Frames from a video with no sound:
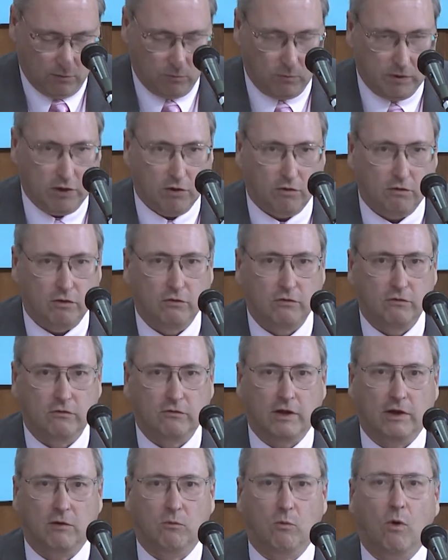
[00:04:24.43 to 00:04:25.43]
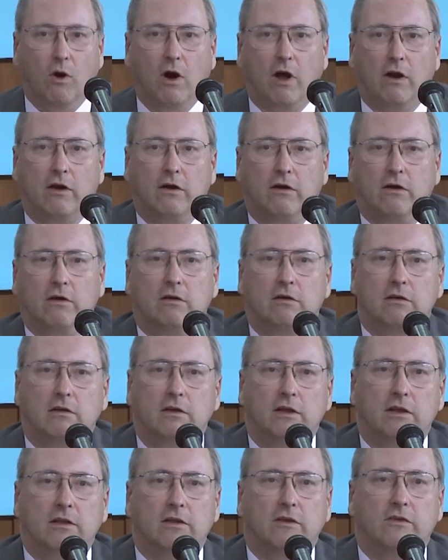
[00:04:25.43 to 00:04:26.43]
We don't use like water
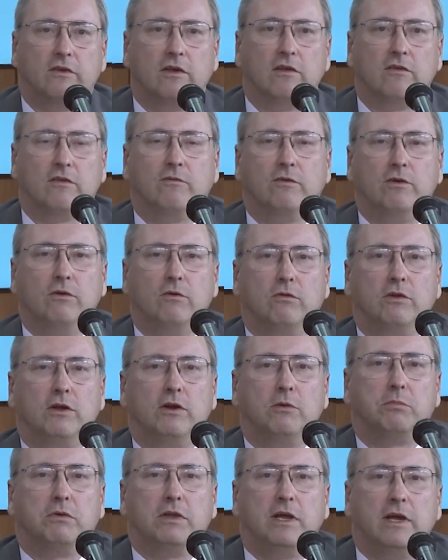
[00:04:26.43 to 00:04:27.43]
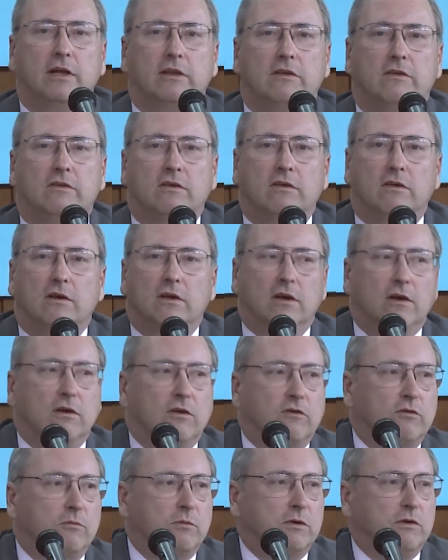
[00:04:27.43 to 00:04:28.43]
in the sense of a nuclear plant,
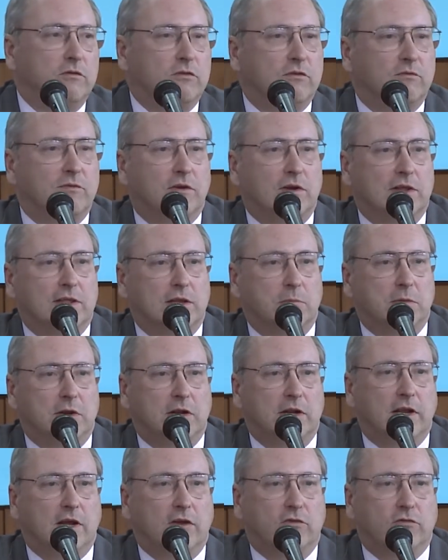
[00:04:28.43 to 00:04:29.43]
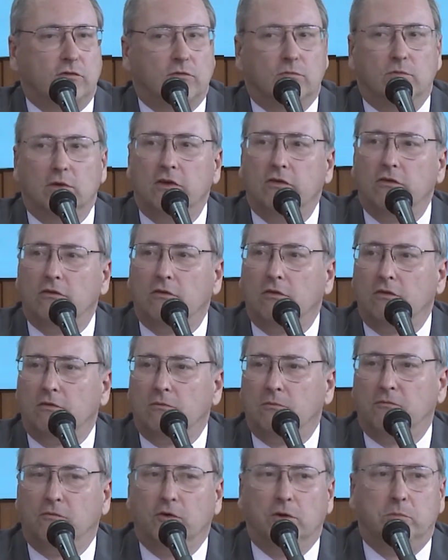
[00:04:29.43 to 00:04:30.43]
so we use a very limited natural resource
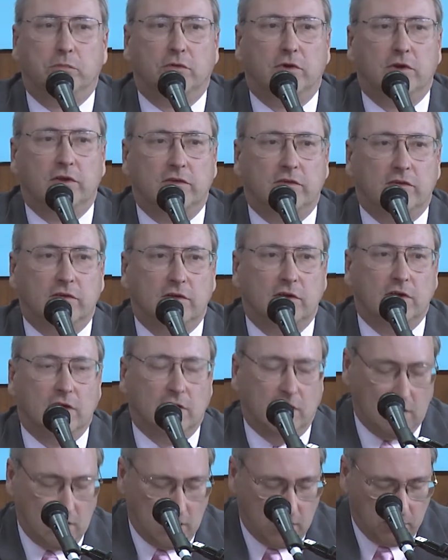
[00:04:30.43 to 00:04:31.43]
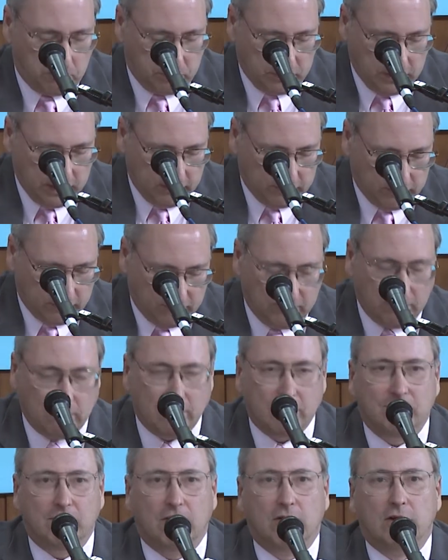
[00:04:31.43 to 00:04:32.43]
footprint. Our plants are
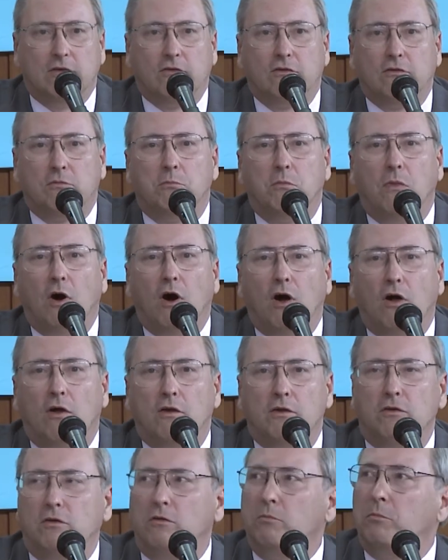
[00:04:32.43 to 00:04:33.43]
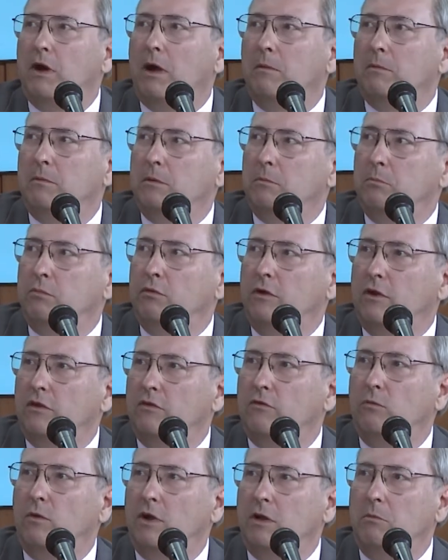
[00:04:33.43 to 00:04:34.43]
very, very small. You could probably put a
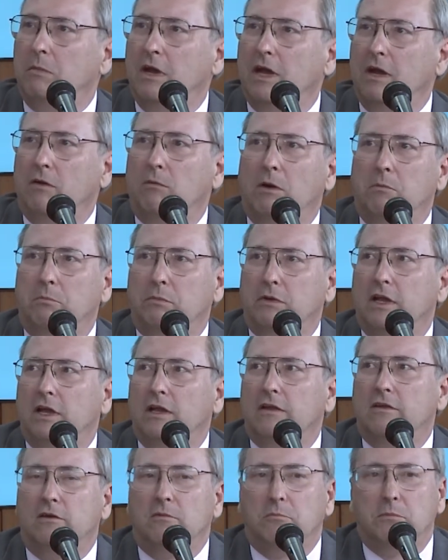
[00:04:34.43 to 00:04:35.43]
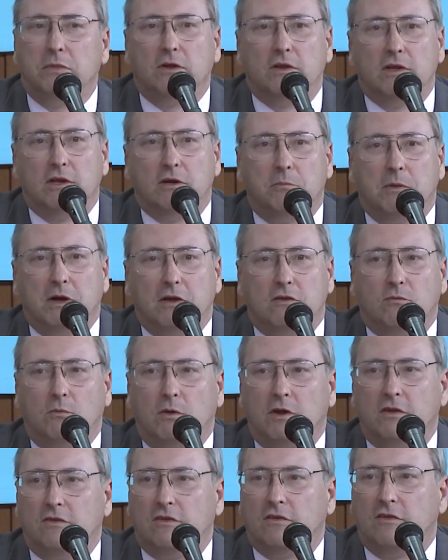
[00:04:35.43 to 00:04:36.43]
20 megawatt plant in a building about
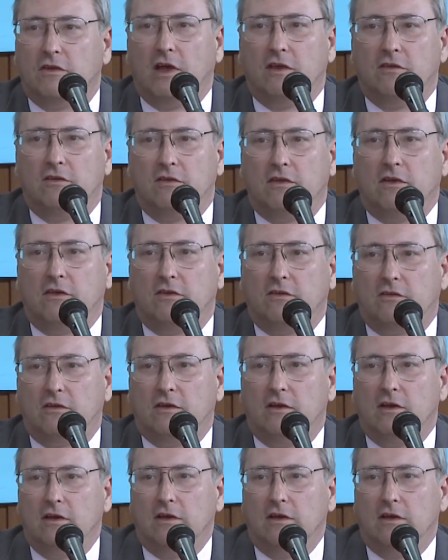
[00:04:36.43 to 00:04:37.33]
twice the size of this.